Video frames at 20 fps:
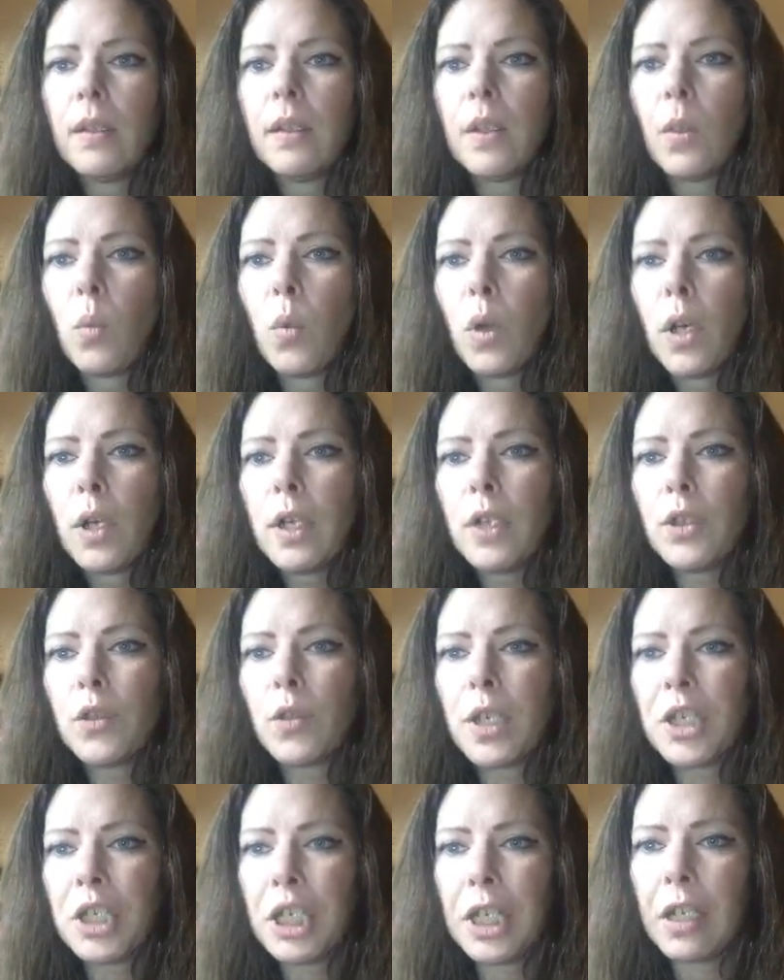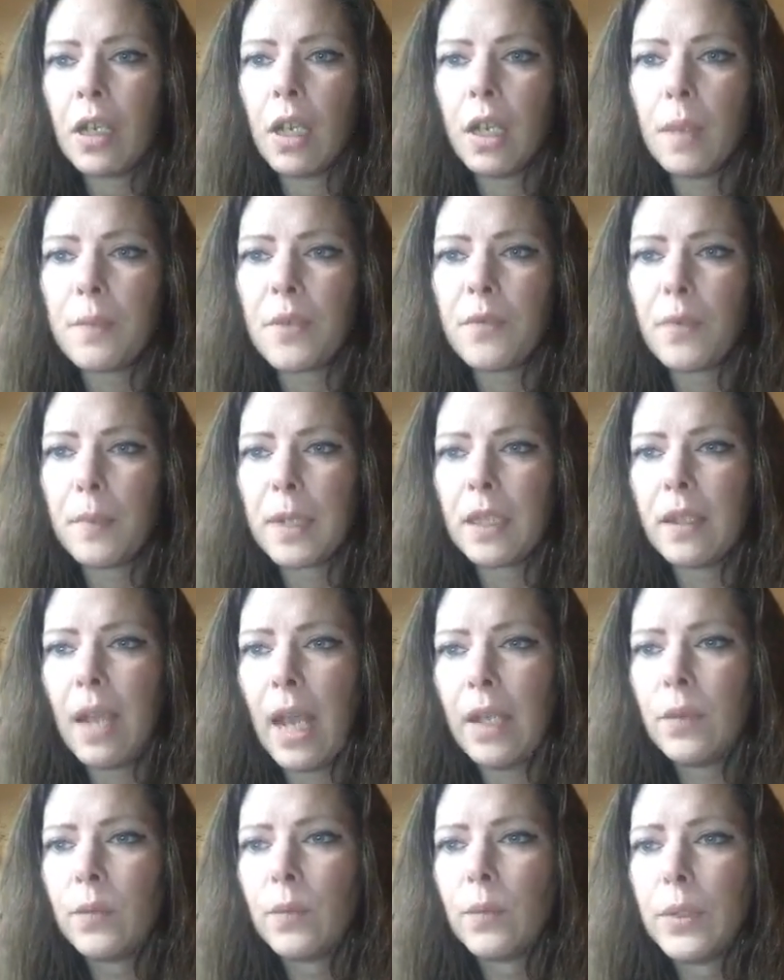The word attrition comes from the
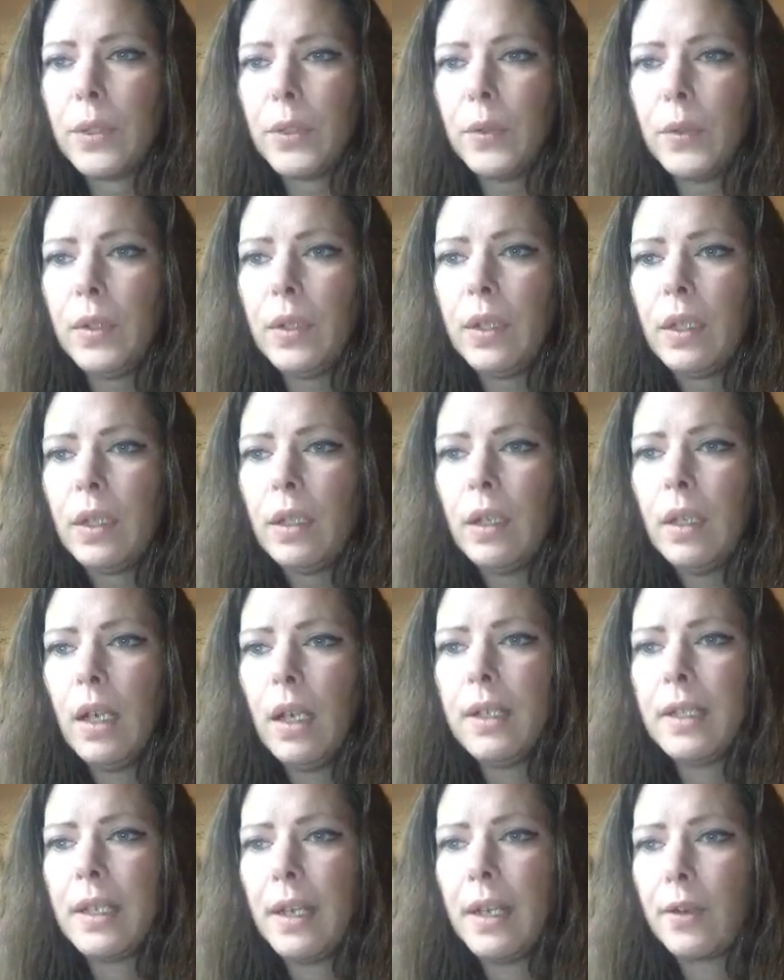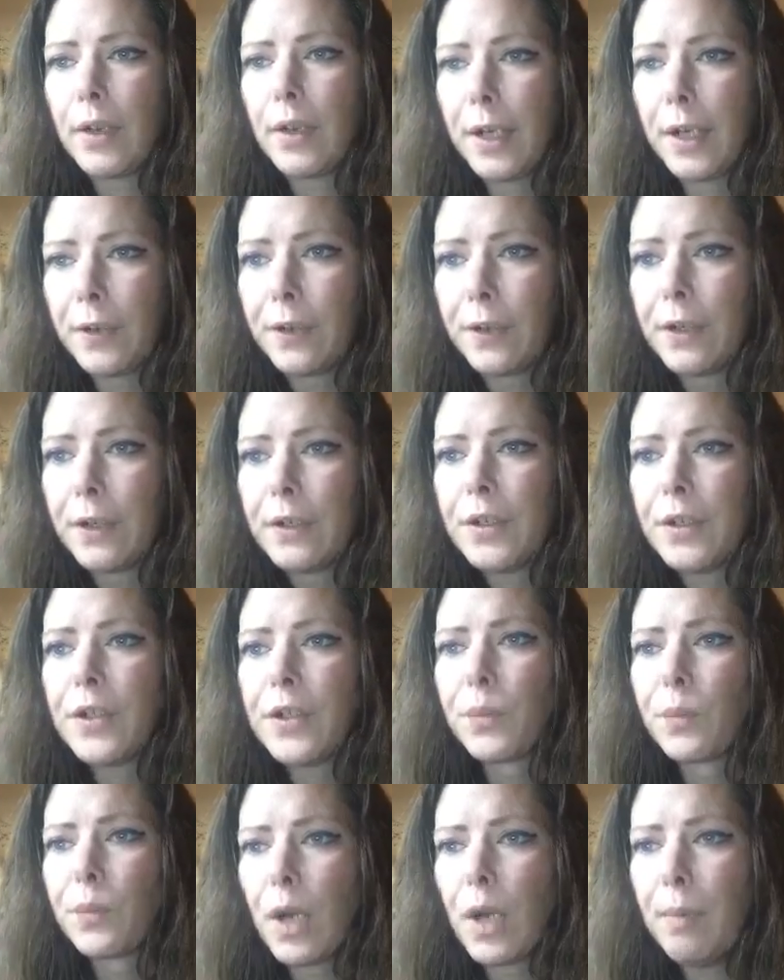Latin root atterere,
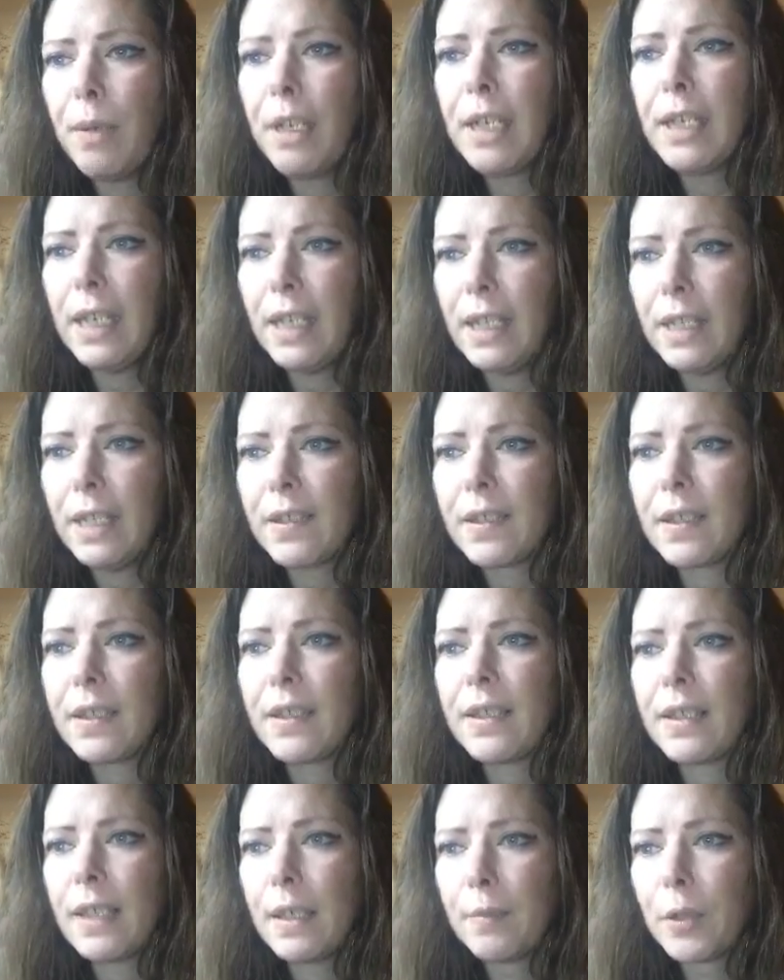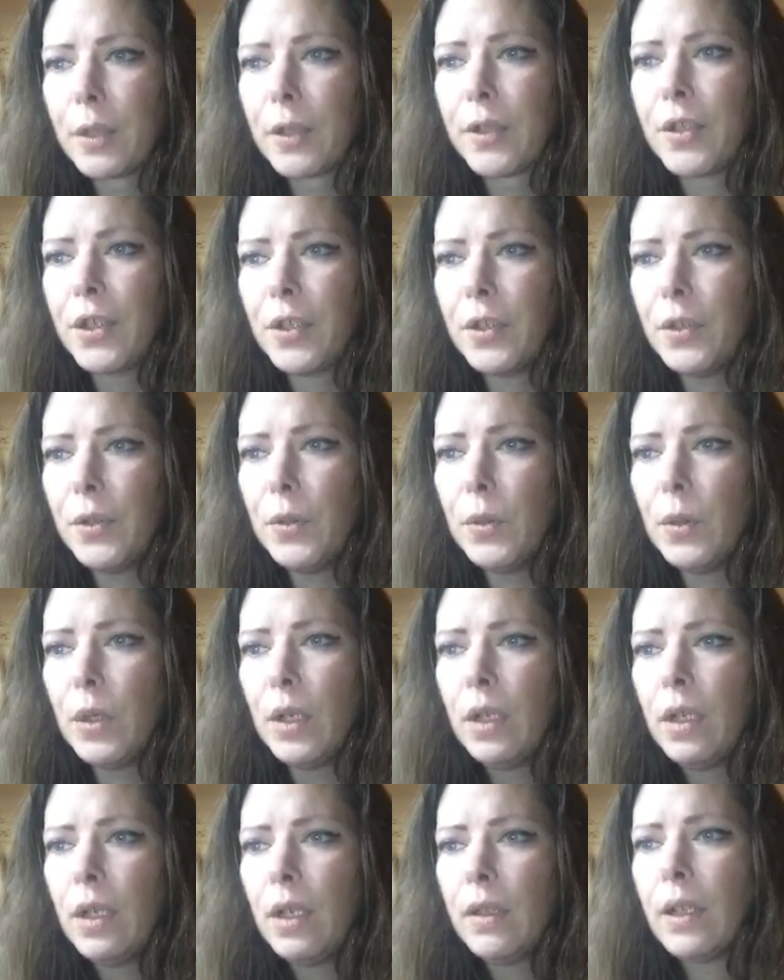to rub against, similar to
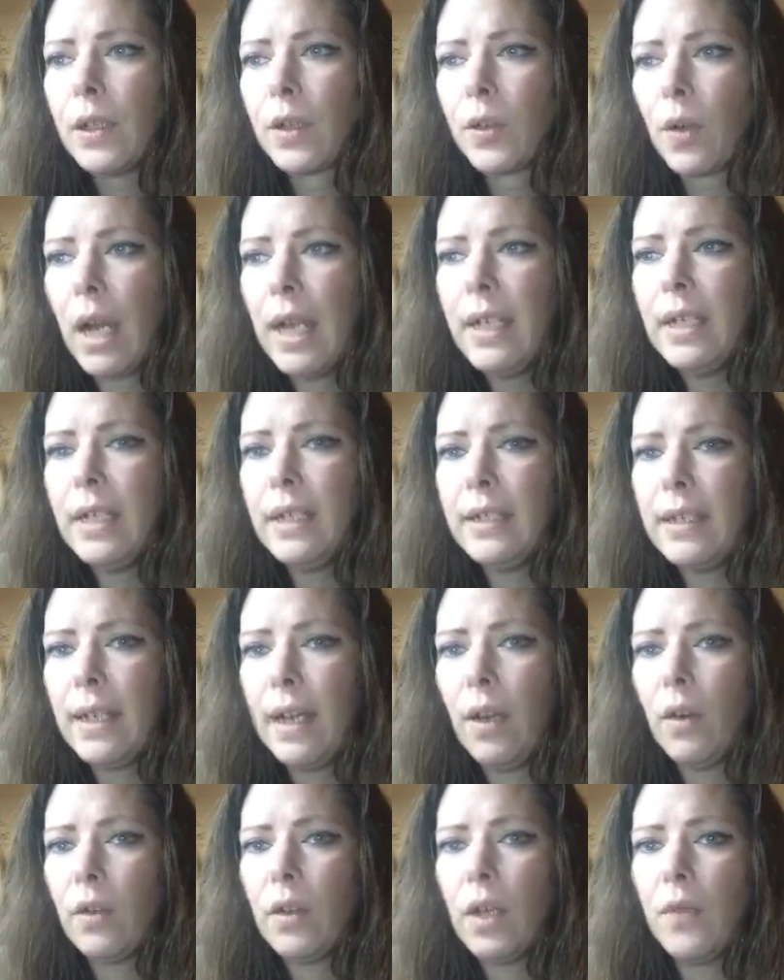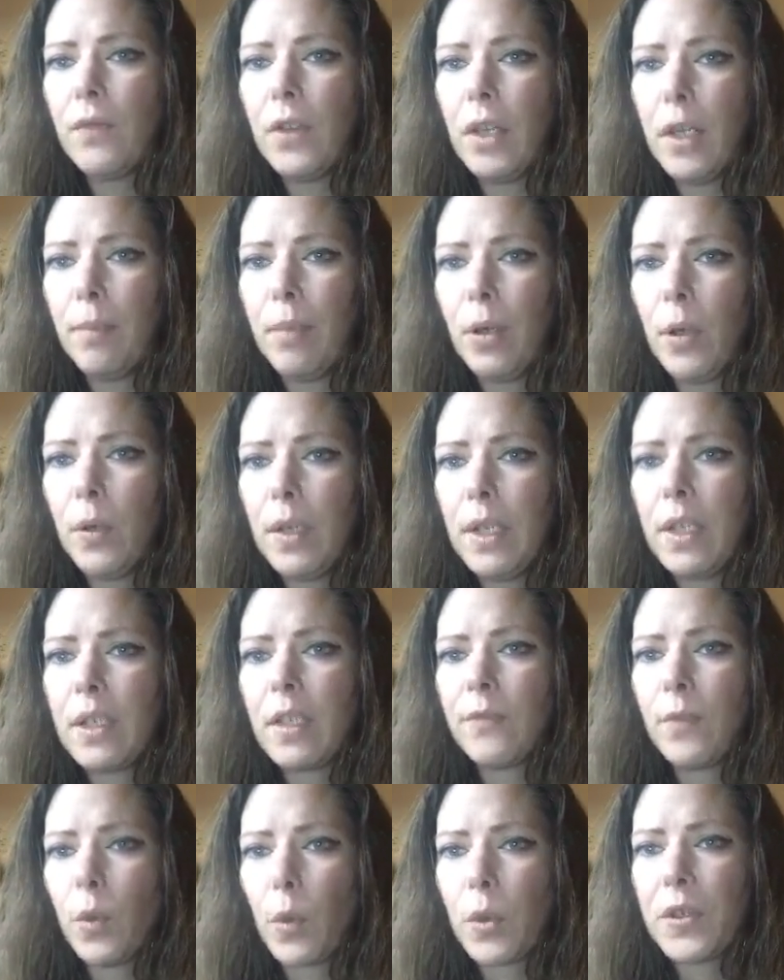the grinding down of the
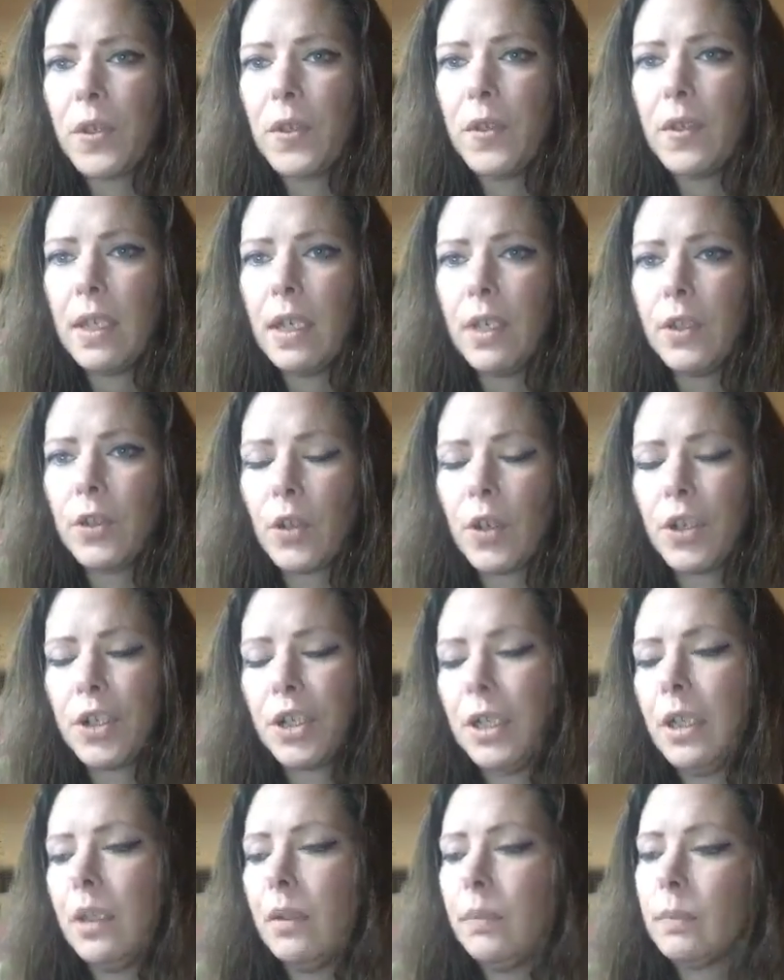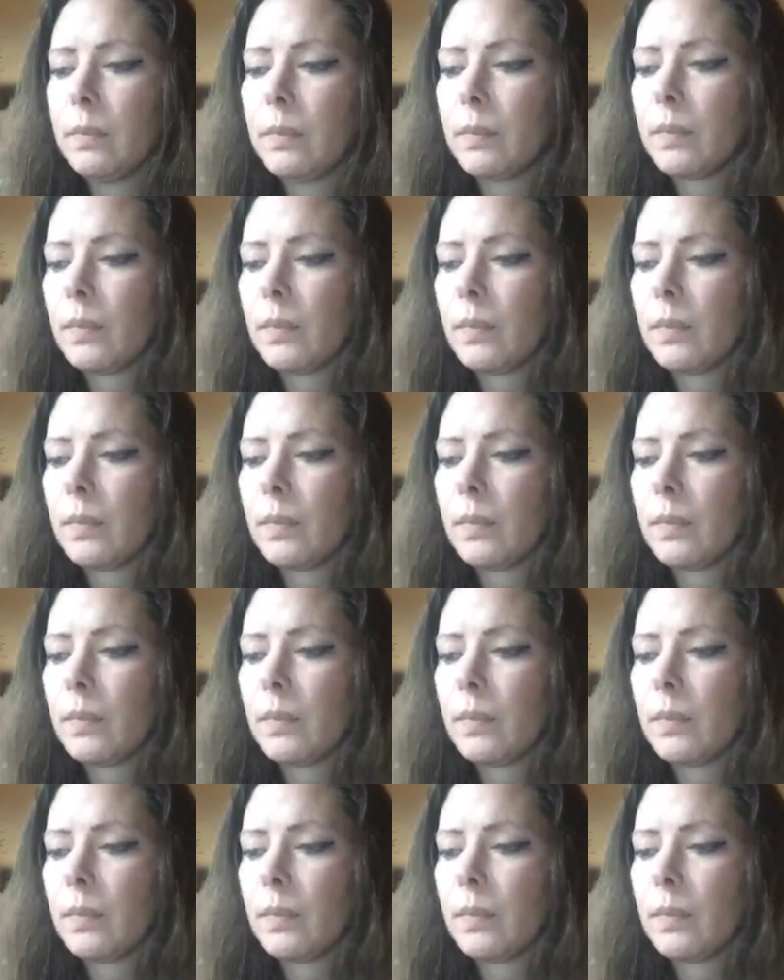opponent's forces in attrition.